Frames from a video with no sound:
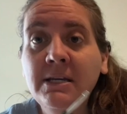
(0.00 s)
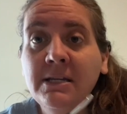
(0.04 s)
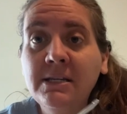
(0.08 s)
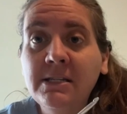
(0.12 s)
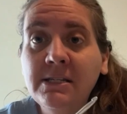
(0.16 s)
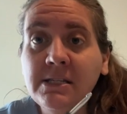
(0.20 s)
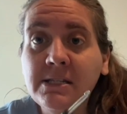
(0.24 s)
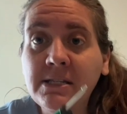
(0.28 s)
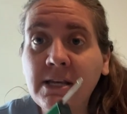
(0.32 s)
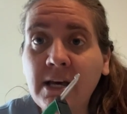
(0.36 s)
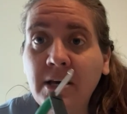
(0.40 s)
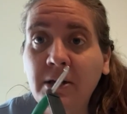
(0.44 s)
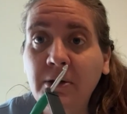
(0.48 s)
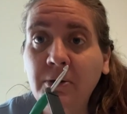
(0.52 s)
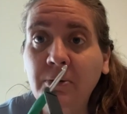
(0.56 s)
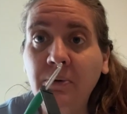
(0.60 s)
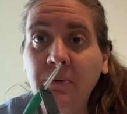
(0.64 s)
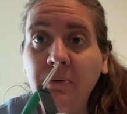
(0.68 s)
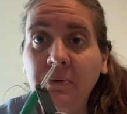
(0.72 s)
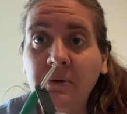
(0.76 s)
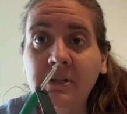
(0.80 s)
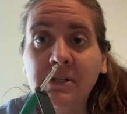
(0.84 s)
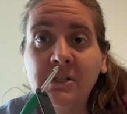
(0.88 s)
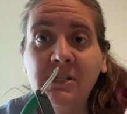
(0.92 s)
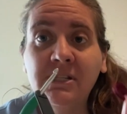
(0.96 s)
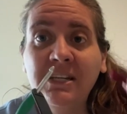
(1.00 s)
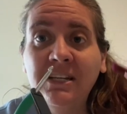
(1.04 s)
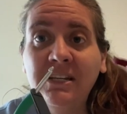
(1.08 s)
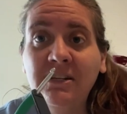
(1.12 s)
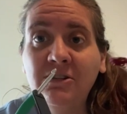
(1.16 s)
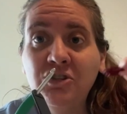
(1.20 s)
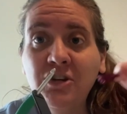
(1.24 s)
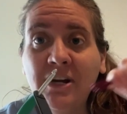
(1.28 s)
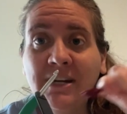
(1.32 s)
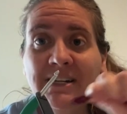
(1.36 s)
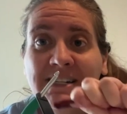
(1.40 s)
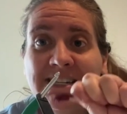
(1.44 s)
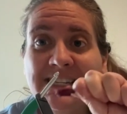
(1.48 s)
So instead of
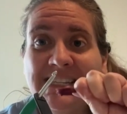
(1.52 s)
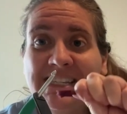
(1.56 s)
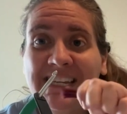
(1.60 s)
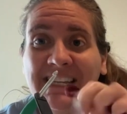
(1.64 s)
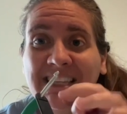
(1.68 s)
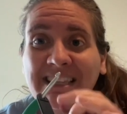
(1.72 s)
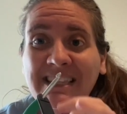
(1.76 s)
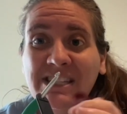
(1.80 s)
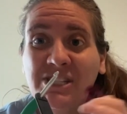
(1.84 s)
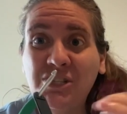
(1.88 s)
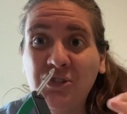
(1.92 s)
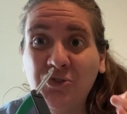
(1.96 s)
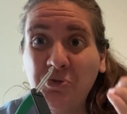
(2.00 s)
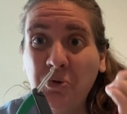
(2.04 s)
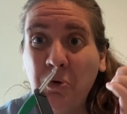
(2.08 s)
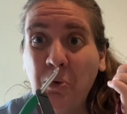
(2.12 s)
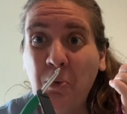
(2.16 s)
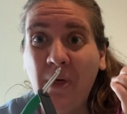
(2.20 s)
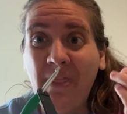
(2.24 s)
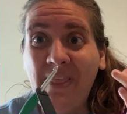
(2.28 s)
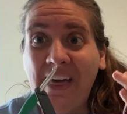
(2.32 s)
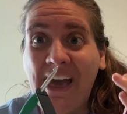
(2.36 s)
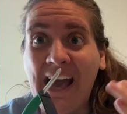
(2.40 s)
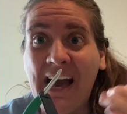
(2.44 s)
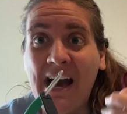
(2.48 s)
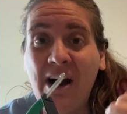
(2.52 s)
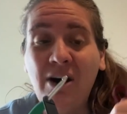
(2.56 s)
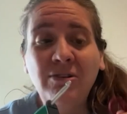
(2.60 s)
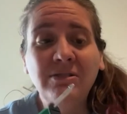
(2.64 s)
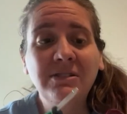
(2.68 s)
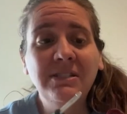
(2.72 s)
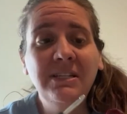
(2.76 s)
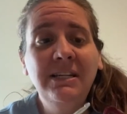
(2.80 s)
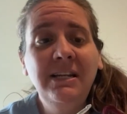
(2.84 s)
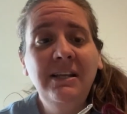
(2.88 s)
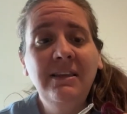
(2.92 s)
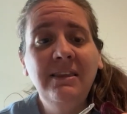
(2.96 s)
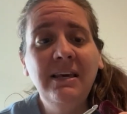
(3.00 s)
trying to stick this through without
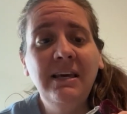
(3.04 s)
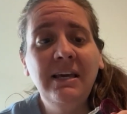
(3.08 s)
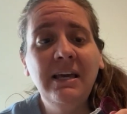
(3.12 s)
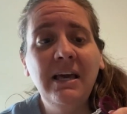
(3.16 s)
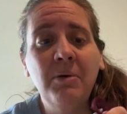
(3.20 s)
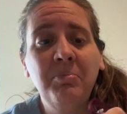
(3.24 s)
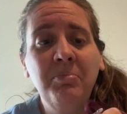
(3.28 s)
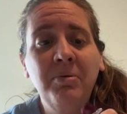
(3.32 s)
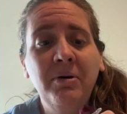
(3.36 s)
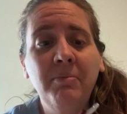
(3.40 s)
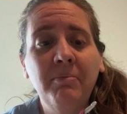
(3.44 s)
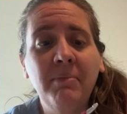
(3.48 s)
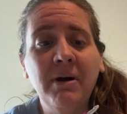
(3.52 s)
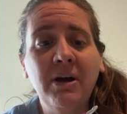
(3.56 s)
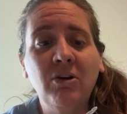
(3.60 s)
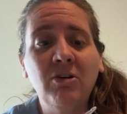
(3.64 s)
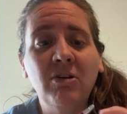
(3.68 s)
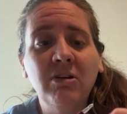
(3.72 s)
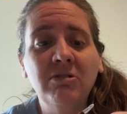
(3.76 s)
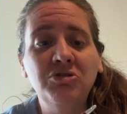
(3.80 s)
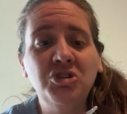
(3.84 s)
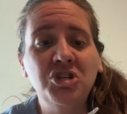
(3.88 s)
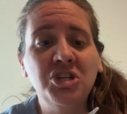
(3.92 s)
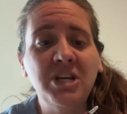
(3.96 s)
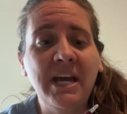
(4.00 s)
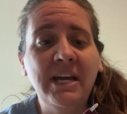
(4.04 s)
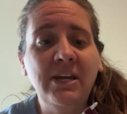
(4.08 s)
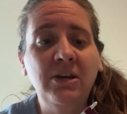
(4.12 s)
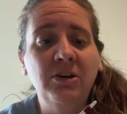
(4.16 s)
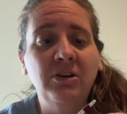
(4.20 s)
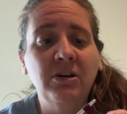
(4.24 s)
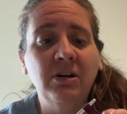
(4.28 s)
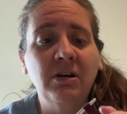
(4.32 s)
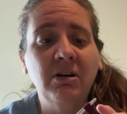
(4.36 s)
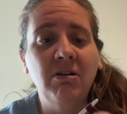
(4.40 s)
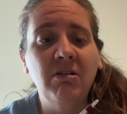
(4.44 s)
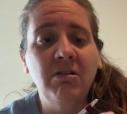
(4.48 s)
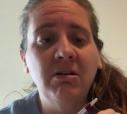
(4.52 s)
anything, I put my crochet
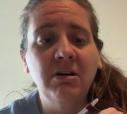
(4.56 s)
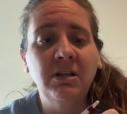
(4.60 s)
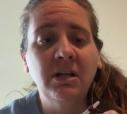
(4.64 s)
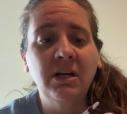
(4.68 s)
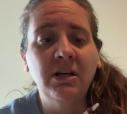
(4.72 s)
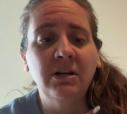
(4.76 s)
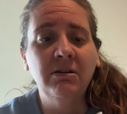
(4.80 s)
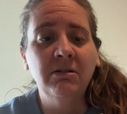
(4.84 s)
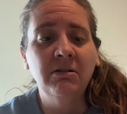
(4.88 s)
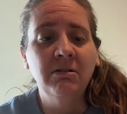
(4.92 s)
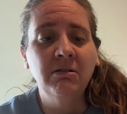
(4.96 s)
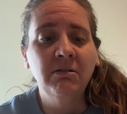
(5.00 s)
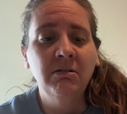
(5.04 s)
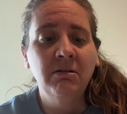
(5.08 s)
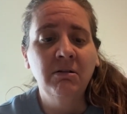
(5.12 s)
hook on there